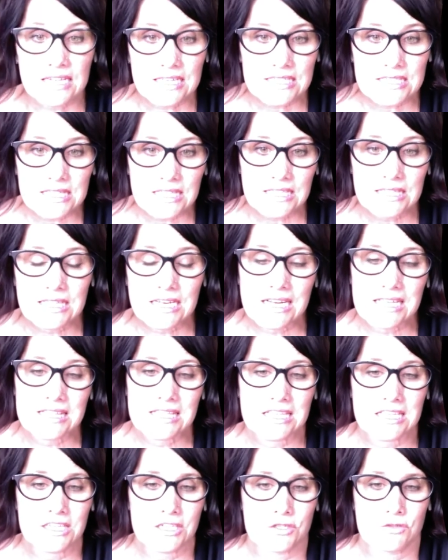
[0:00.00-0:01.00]
The next thing that I
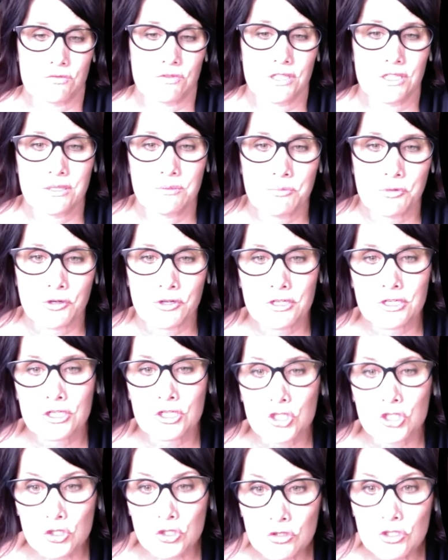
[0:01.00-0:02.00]
think is really
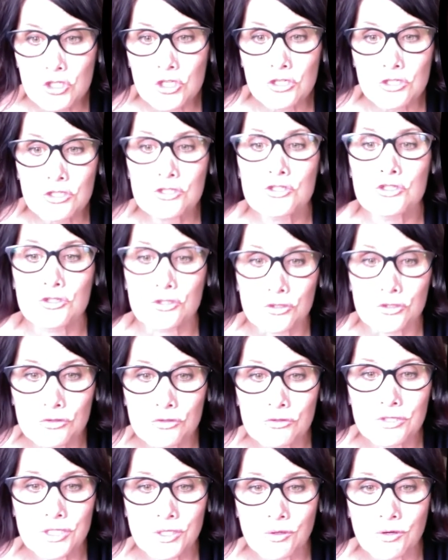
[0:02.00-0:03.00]
important is you should
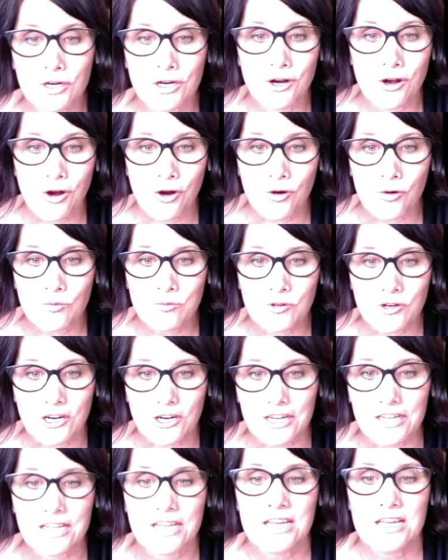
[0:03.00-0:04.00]
do your
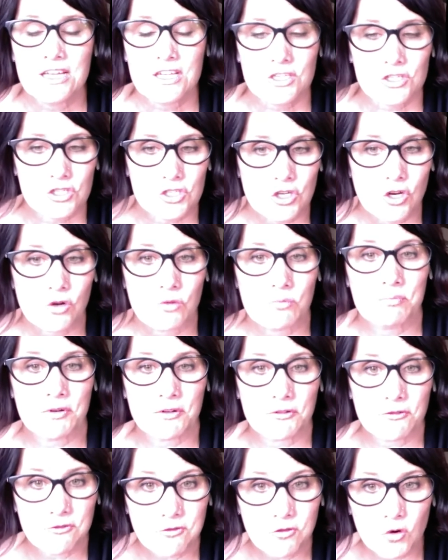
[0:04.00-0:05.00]
homework. So
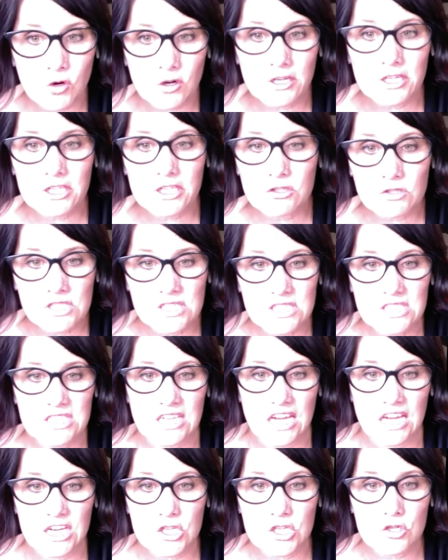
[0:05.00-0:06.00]
before you
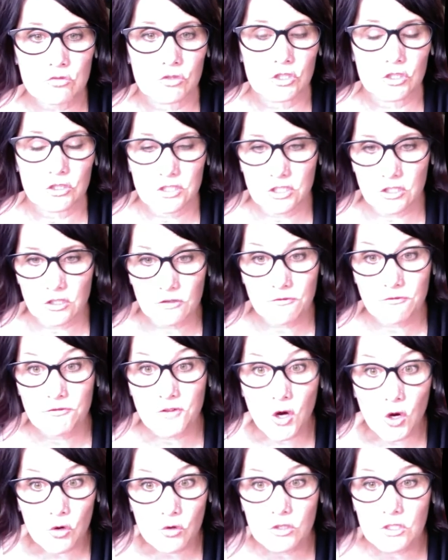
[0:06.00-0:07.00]
schedule your
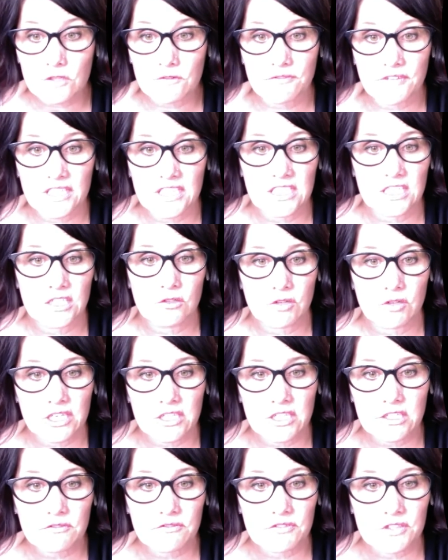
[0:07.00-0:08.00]
phone or video
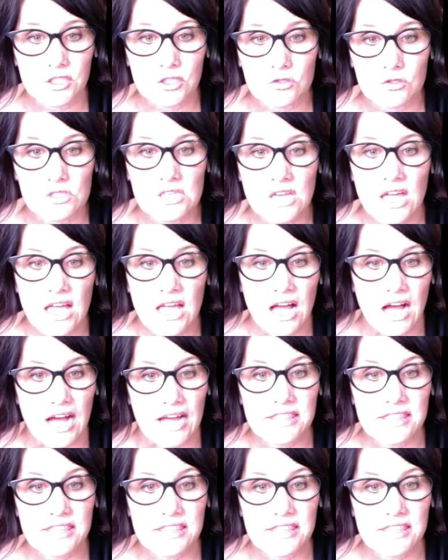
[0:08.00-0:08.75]
interviews,